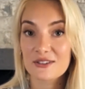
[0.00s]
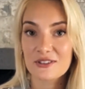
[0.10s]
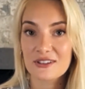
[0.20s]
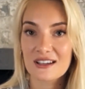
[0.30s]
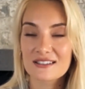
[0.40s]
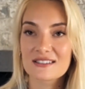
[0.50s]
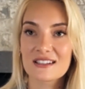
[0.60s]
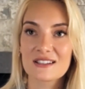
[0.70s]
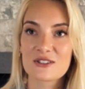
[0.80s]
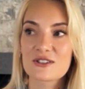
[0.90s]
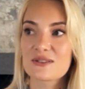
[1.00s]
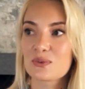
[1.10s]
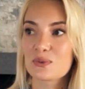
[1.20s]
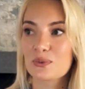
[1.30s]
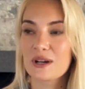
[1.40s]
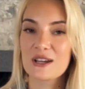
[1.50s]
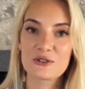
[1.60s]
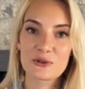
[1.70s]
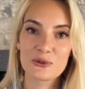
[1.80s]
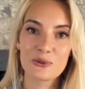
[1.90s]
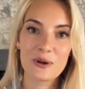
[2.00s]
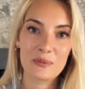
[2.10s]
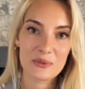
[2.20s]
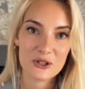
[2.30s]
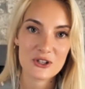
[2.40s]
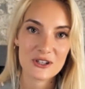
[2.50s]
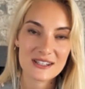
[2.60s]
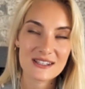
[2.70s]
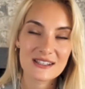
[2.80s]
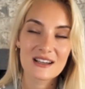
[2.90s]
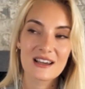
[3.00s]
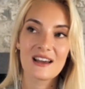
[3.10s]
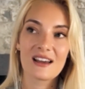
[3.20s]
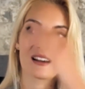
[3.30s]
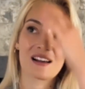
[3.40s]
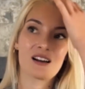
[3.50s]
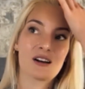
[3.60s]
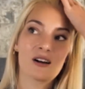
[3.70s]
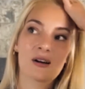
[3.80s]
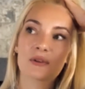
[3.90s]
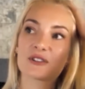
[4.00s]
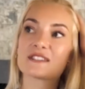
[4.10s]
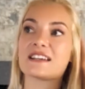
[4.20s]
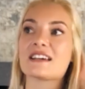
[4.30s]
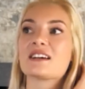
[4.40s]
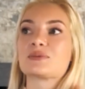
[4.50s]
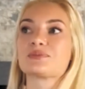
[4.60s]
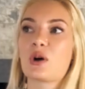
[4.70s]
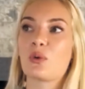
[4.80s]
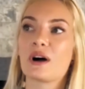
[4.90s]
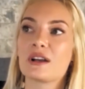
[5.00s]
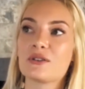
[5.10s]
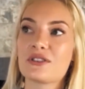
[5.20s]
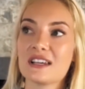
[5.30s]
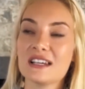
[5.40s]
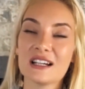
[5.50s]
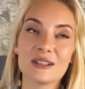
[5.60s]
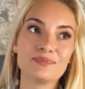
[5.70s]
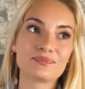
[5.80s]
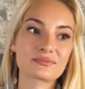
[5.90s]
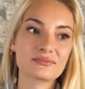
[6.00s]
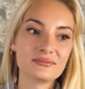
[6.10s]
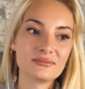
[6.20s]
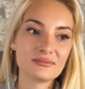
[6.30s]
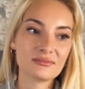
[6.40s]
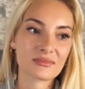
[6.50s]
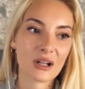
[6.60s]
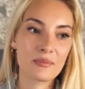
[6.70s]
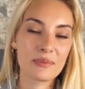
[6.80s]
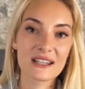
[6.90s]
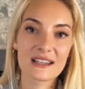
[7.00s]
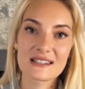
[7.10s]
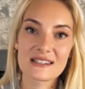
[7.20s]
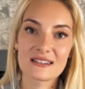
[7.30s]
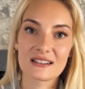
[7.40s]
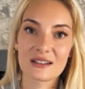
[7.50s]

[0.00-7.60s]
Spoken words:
fiat, is way too ambitious, because like one of the biggest